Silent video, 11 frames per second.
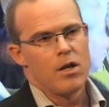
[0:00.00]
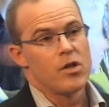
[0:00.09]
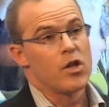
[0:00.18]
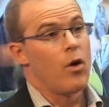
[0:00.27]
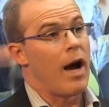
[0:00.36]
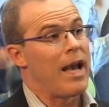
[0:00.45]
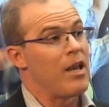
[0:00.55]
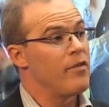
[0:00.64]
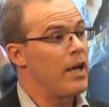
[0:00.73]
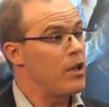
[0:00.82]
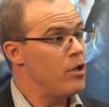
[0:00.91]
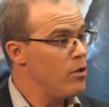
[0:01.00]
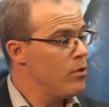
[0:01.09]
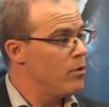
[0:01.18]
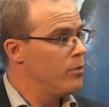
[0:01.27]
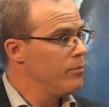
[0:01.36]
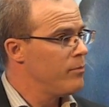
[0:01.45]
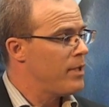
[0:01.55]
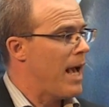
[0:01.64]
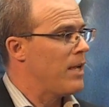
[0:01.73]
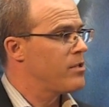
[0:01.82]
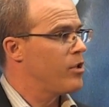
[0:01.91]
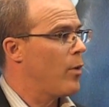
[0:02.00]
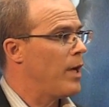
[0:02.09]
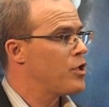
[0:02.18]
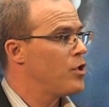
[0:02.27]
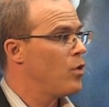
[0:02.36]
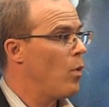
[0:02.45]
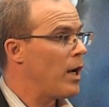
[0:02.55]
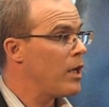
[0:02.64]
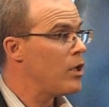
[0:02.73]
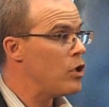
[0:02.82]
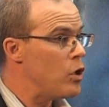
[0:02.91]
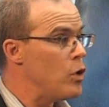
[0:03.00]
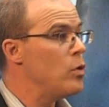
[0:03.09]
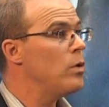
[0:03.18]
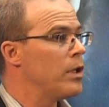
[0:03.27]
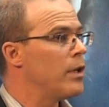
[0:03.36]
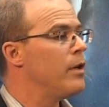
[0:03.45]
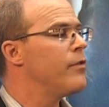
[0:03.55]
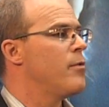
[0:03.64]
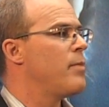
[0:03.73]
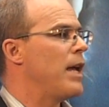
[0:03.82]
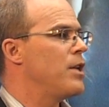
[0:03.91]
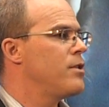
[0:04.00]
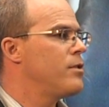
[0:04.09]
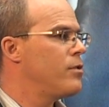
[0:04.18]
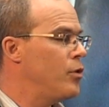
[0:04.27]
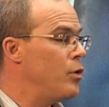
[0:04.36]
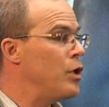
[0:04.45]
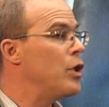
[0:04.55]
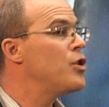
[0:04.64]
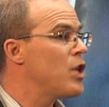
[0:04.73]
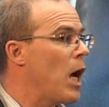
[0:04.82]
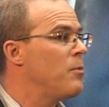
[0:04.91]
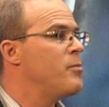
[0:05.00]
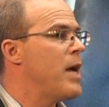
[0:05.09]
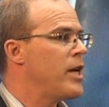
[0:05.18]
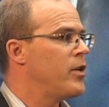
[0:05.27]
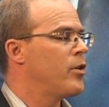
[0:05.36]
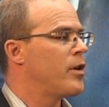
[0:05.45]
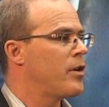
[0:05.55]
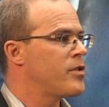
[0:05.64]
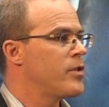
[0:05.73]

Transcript: So I invite you to ask the question, what can you learn from patients to do your jobs better in order to